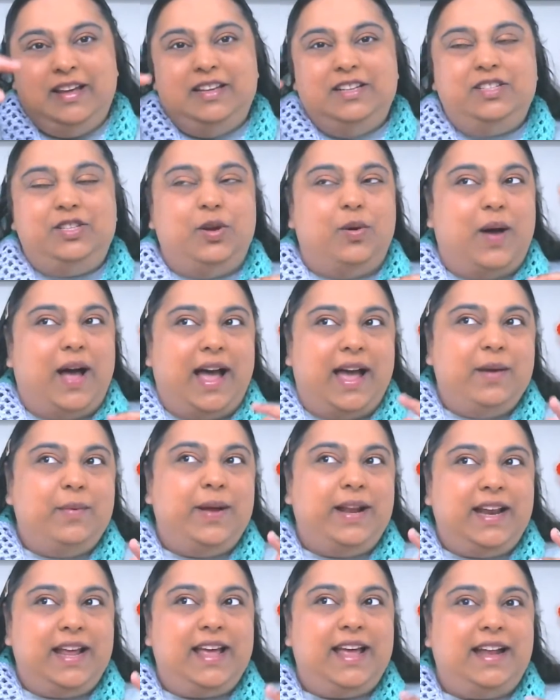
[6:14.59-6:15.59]
So I
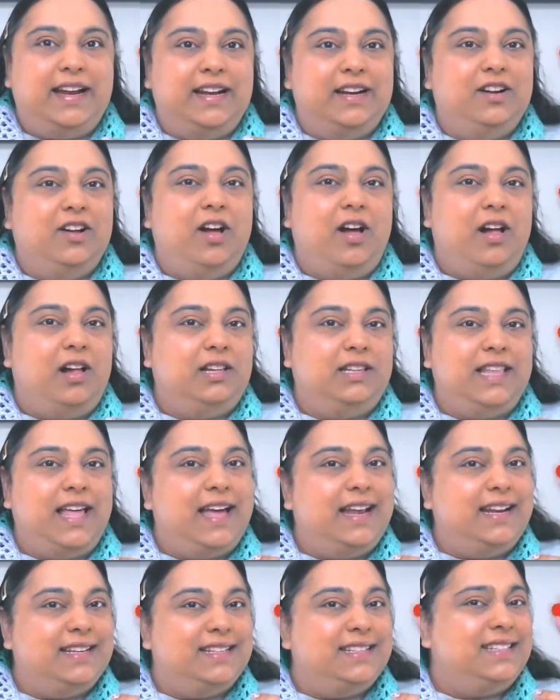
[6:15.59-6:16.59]
went ahead and called
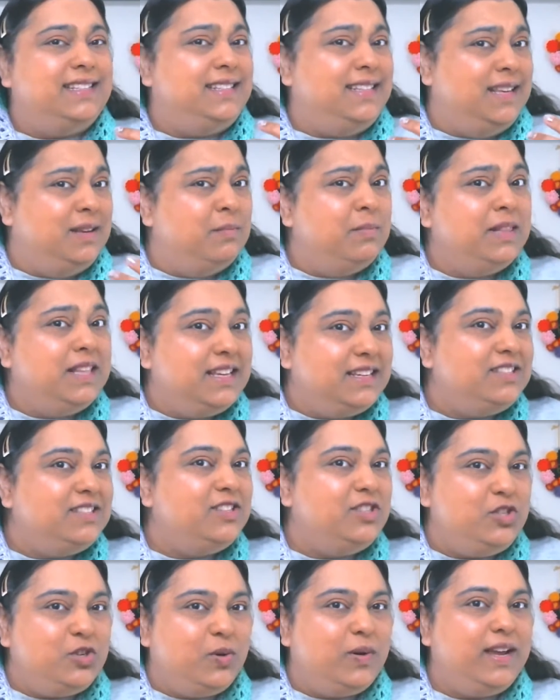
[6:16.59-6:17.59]
that a
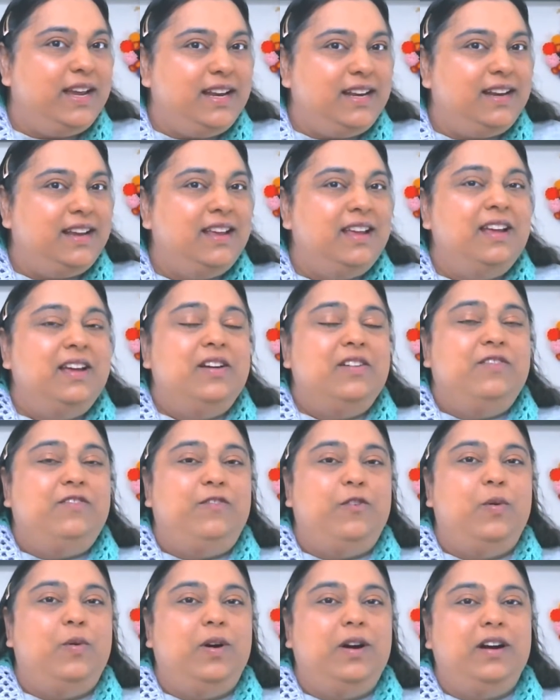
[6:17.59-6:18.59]
seamless join
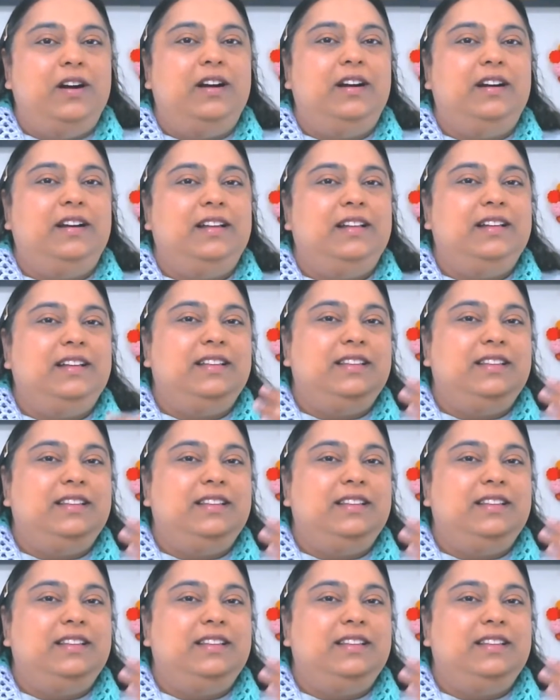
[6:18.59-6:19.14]
for